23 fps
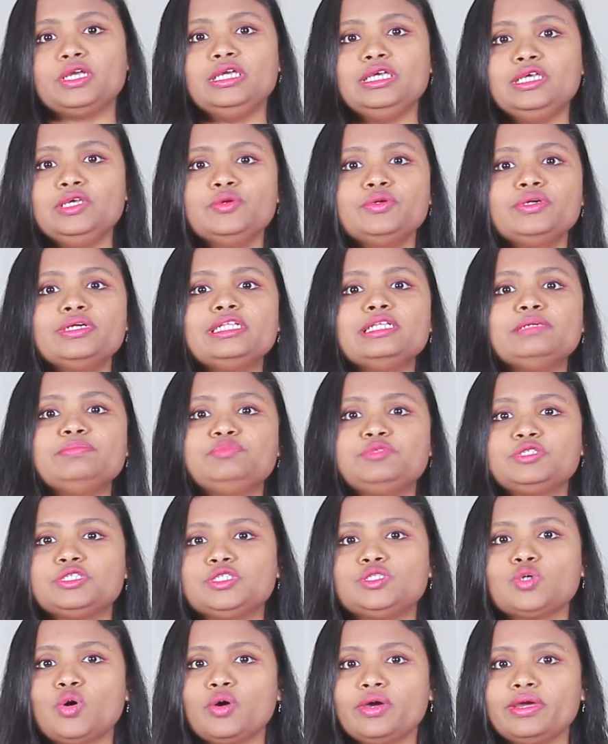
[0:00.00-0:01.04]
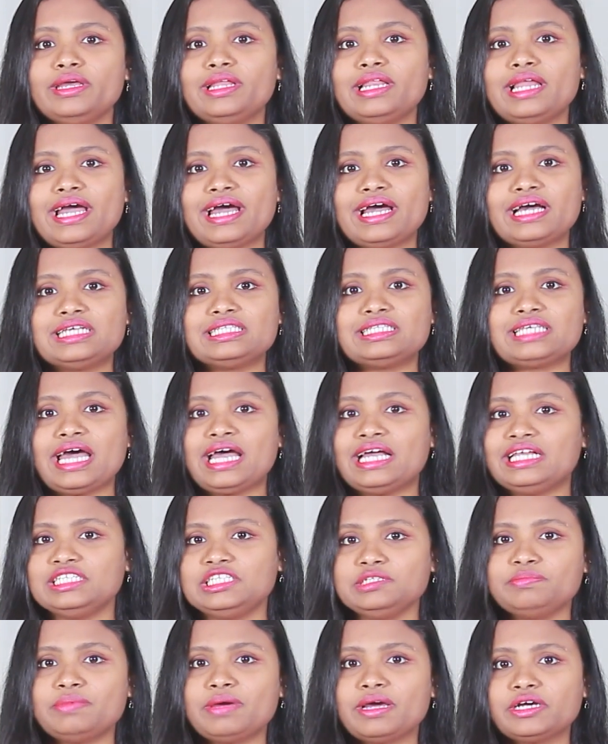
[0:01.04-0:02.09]
Eucalyptus oil has
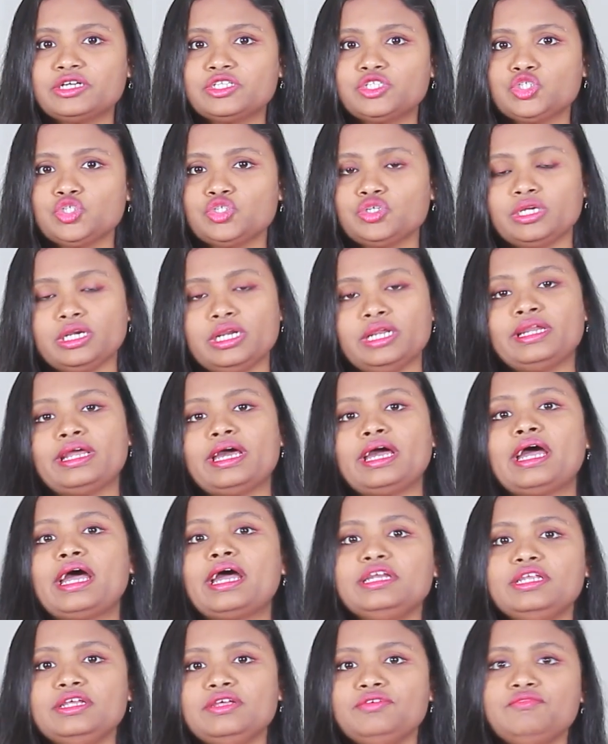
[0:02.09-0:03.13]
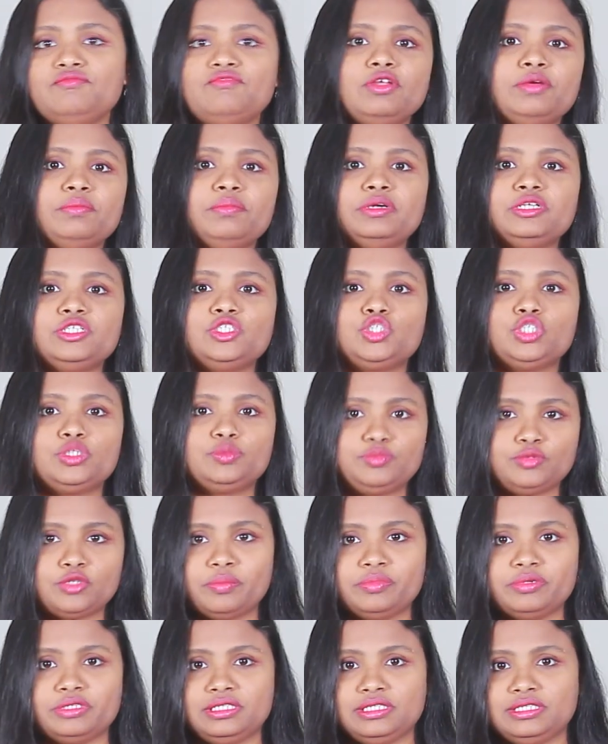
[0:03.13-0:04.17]
antibacterial and anti-inflammatory
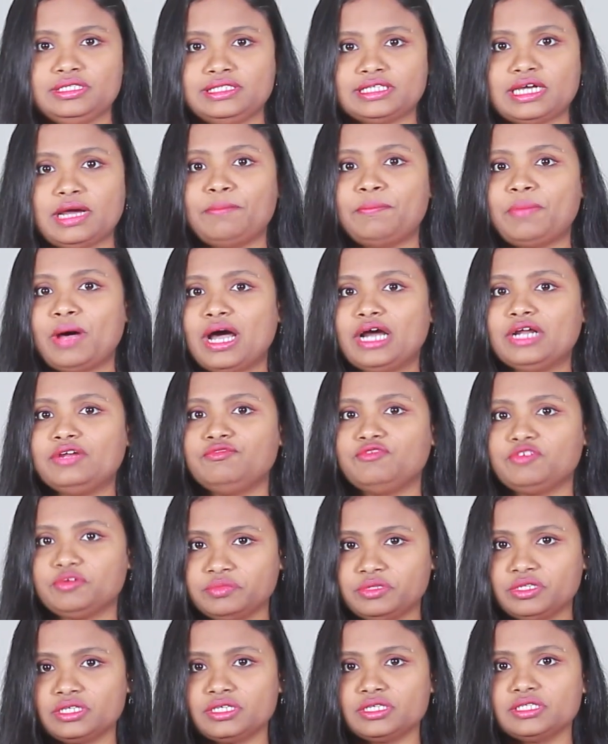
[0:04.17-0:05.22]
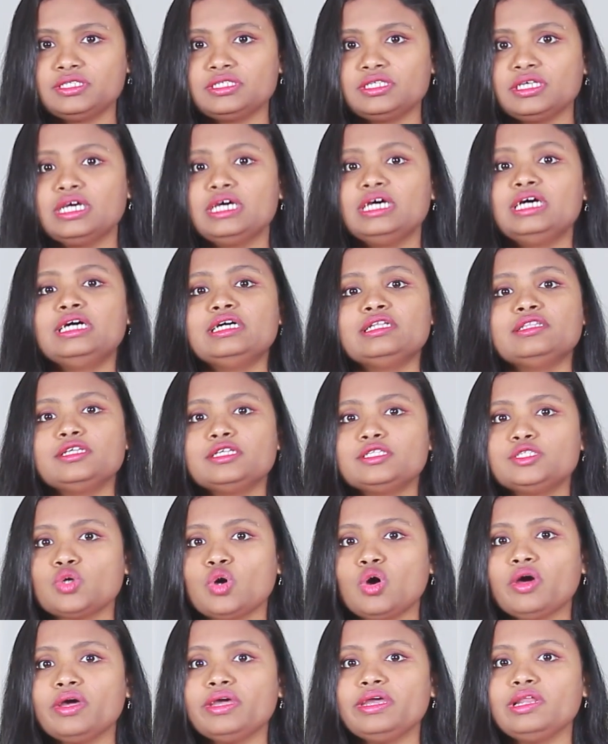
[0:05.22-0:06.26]
properties. Apart from this
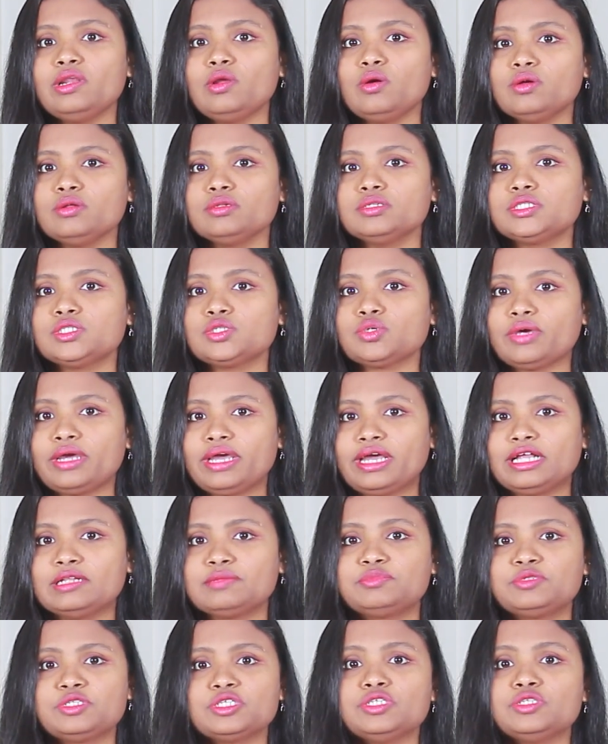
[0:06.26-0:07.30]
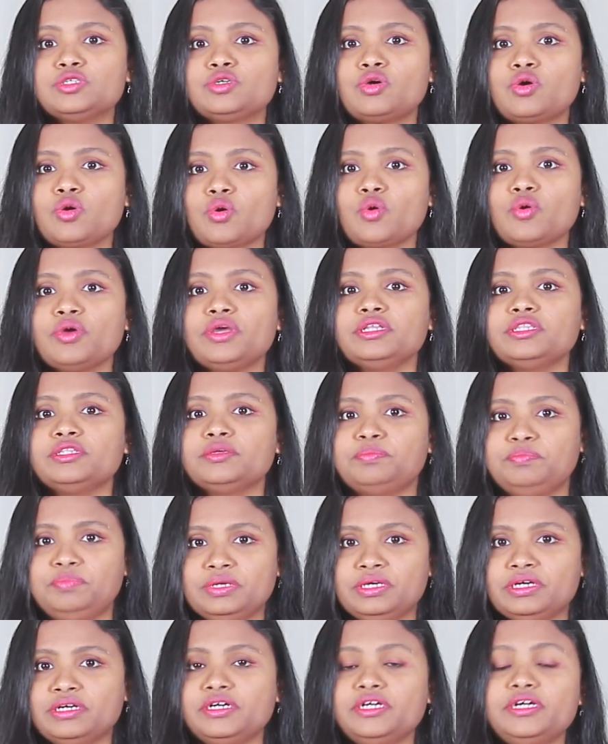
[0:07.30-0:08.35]
oil also helps in growing the
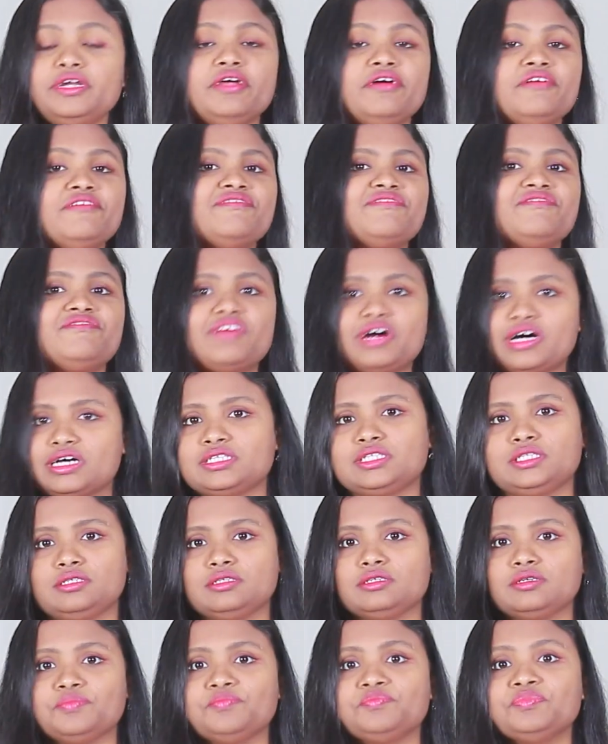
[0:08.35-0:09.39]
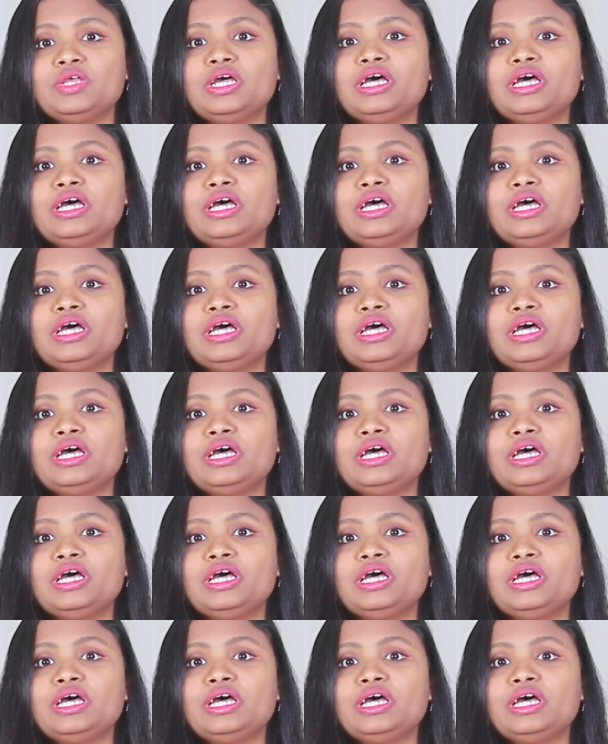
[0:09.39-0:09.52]
beard faster.